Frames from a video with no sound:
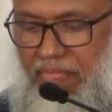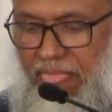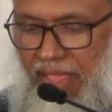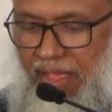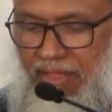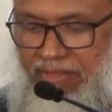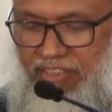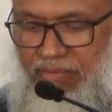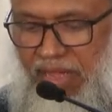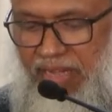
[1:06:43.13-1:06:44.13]
uh,
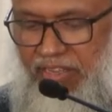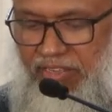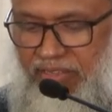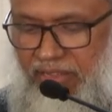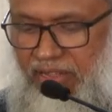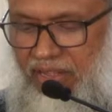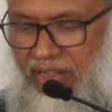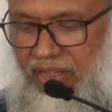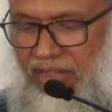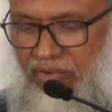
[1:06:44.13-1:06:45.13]
this man is
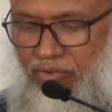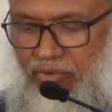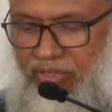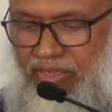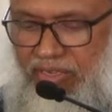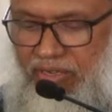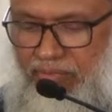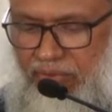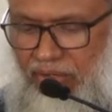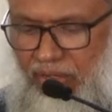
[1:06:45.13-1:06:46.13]
uh, we see
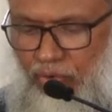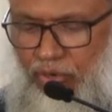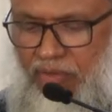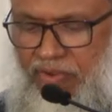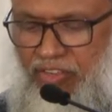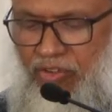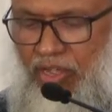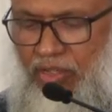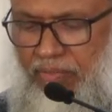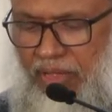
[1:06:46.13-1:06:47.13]
him we never saw
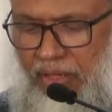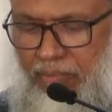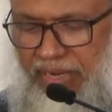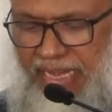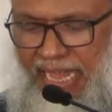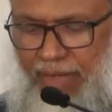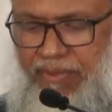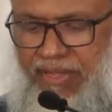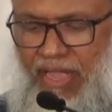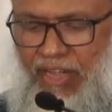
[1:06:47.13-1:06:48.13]
him but
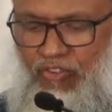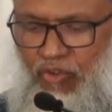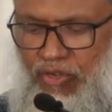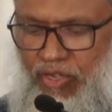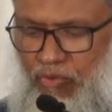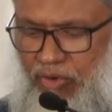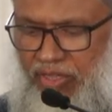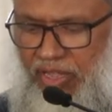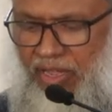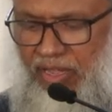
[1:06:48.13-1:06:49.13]
helping and talking with
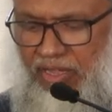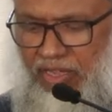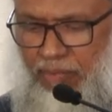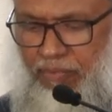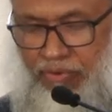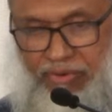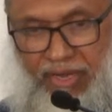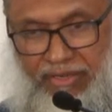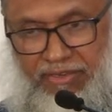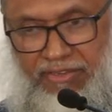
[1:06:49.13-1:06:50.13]
the
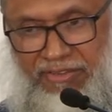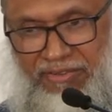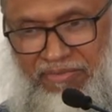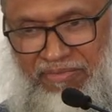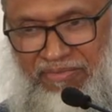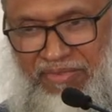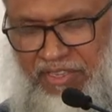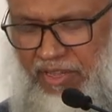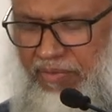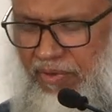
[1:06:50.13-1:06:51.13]
hypocrites we
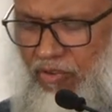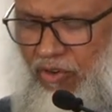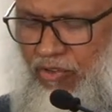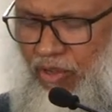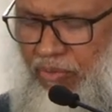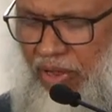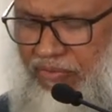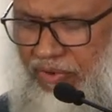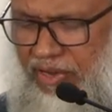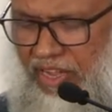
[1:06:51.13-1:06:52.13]
sometimes talk to the
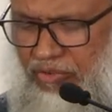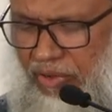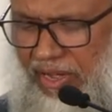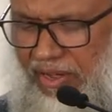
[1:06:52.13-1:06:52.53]
munafiqun as well